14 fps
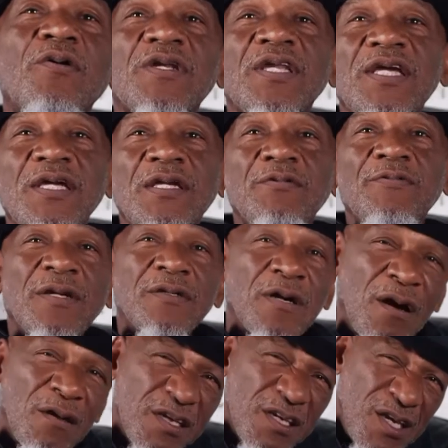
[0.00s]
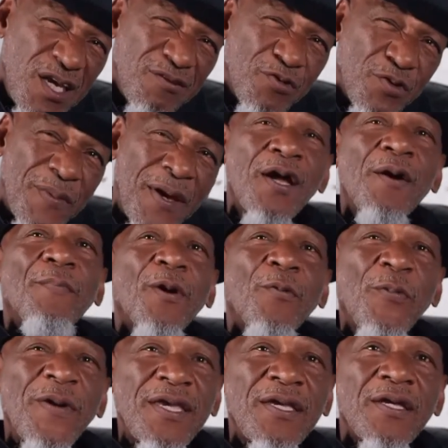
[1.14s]
League. We ain't gonna call it Negro, but
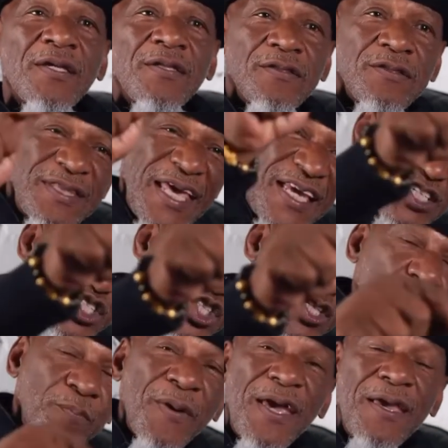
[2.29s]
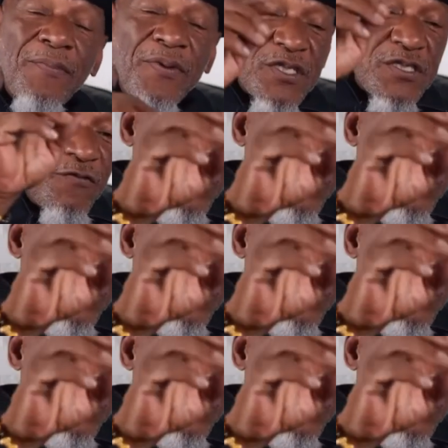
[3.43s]
they can still play because if